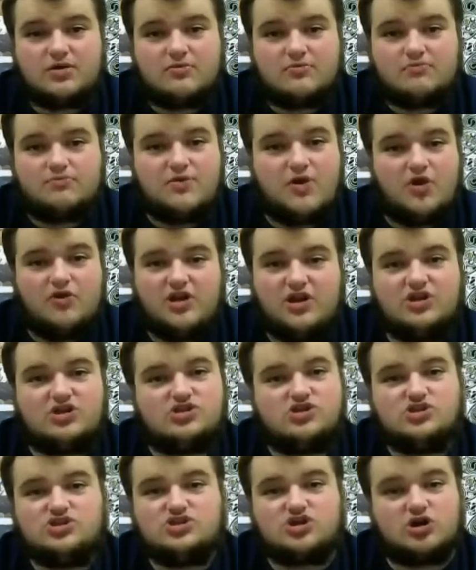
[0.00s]
building
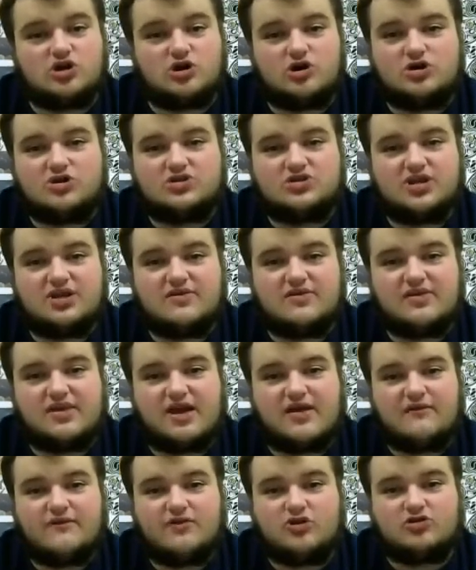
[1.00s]
churches to
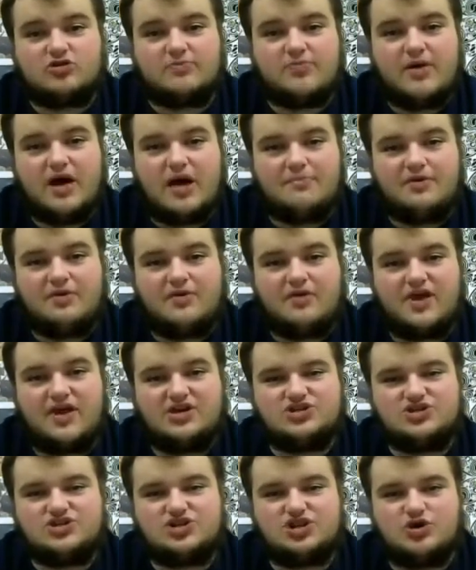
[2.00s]
convert the
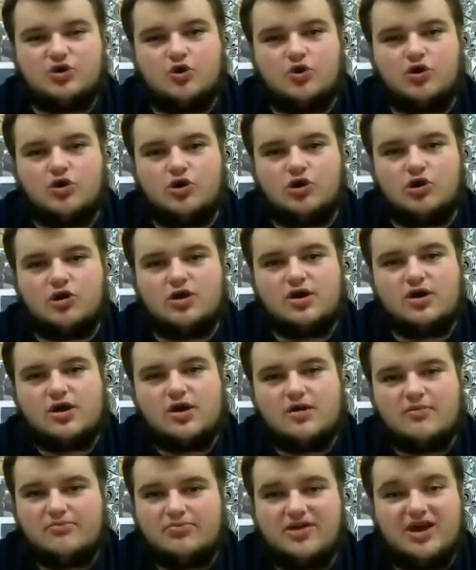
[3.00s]
population or
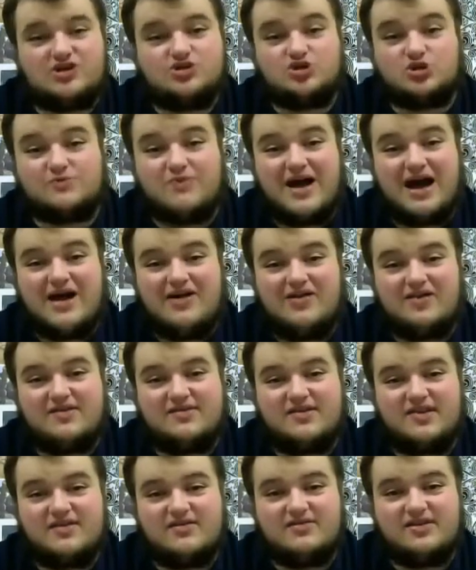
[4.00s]
pleasure
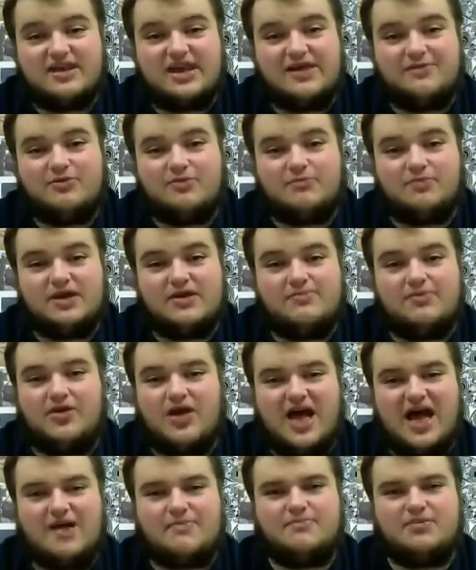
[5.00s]
palaces to keep your people
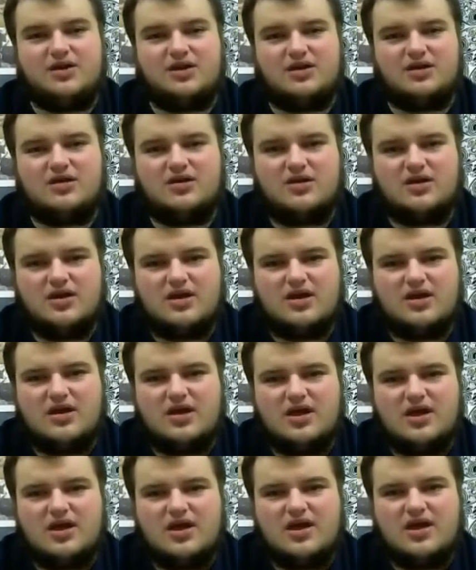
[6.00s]
happy.
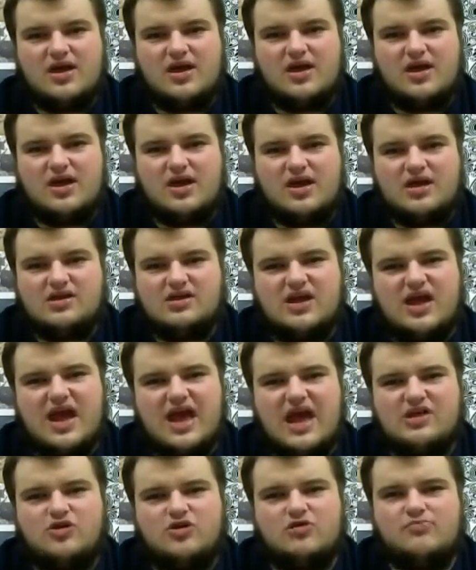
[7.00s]

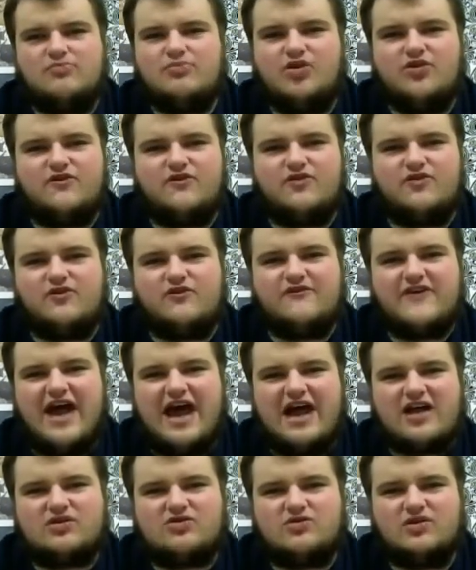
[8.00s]
Yeah, you can build a few
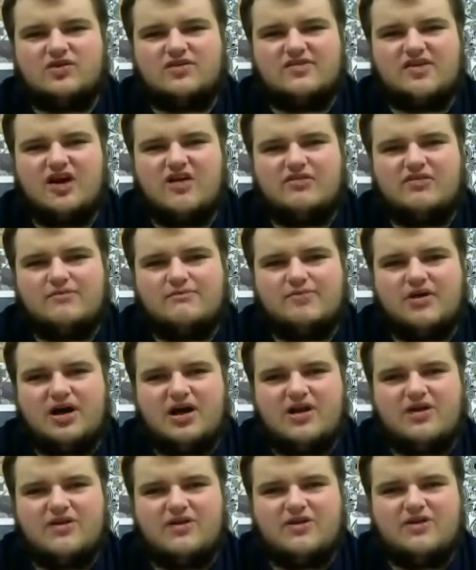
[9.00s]
factories on them,
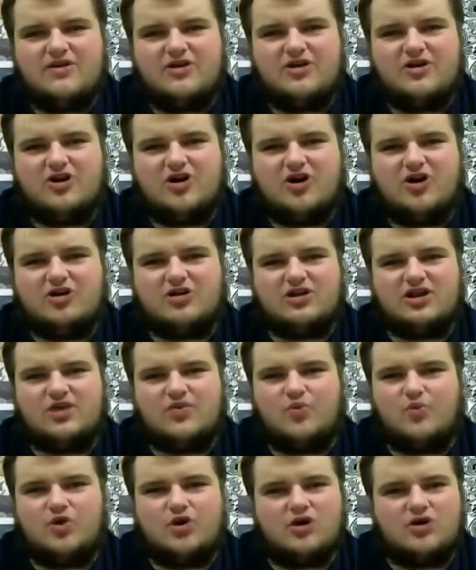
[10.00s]
but they're hardly
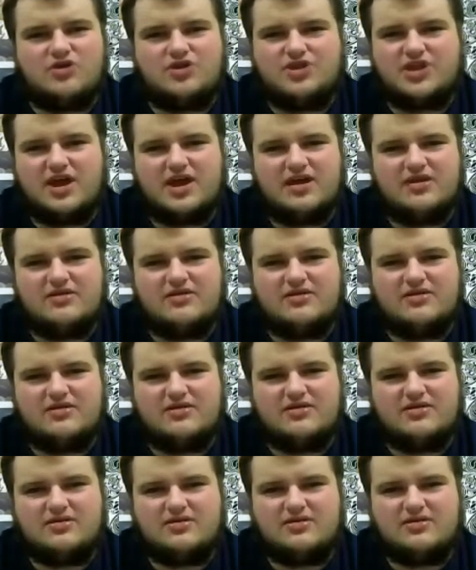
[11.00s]
worth it
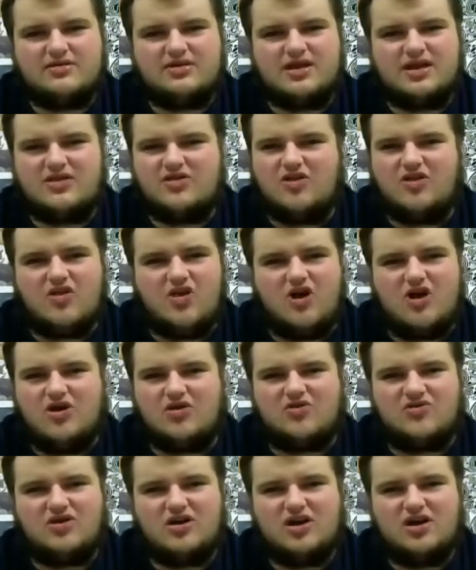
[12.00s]
in the long
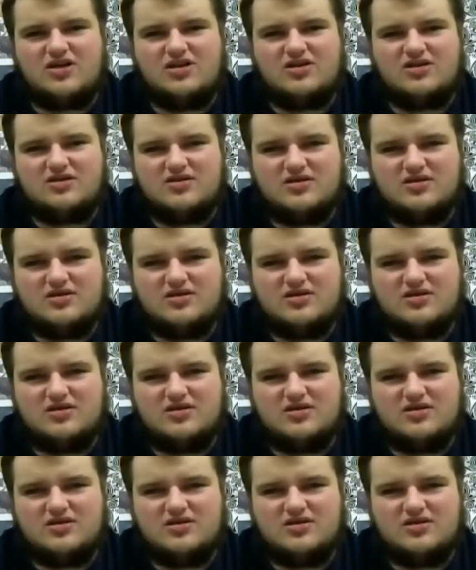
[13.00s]
run.